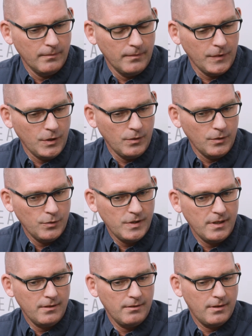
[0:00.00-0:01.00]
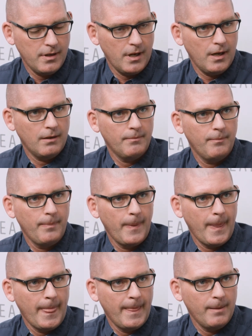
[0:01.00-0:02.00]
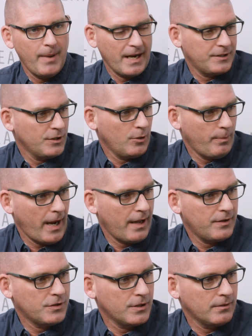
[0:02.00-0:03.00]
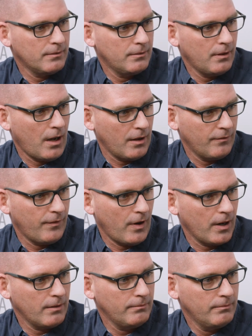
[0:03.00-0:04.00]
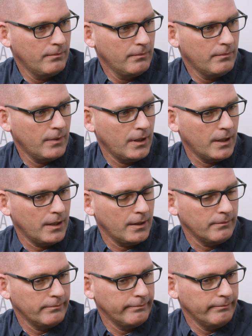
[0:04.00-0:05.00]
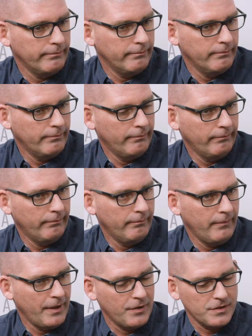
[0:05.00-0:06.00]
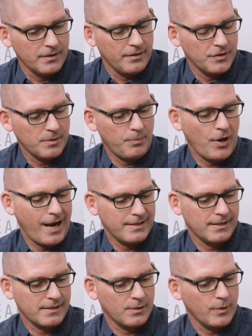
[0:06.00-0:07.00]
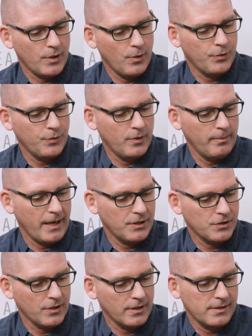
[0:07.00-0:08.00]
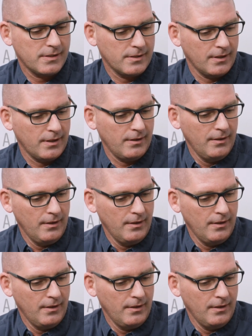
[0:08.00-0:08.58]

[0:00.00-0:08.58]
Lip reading: using the bacterial pathogen on farm, and there's a process that we go through to make sure it's the